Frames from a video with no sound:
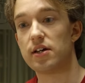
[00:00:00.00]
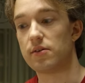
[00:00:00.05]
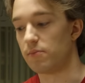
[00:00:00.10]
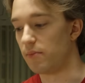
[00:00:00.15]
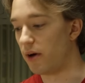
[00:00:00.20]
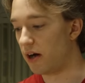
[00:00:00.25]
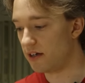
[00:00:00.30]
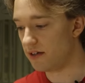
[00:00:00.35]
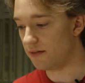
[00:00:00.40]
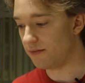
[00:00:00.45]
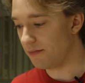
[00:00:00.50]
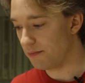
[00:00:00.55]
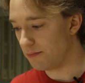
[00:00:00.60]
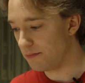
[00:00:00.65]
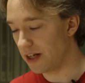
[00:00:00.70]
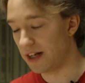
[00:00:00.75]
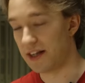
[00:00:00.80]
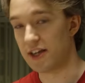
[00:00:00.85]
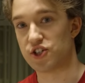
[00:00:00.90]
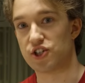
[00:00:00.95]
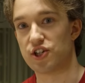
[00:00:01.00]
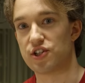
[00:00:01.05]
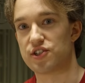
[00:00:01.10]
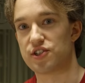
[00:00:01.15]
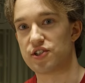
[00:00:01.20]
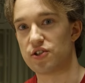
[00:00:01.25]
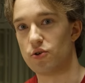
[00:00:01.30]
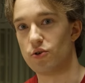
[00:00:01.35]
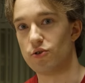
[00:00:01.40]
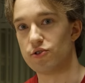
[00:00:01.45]
my
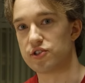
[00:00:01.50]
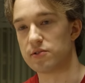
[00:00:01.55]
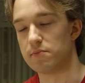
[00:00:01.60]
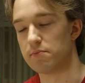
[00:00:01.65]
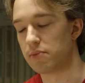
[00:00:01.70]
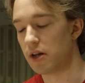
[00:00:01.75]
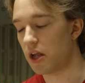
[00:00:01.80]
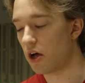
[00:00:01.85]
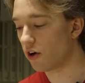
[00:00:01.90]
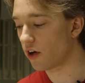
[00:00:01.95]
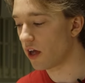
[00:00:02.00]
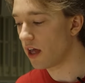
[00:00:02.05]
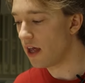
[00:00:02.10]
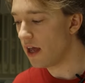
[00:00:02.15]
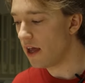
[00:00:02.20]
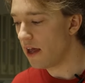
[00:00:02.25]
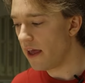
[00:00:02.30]
malicious, awesome blog,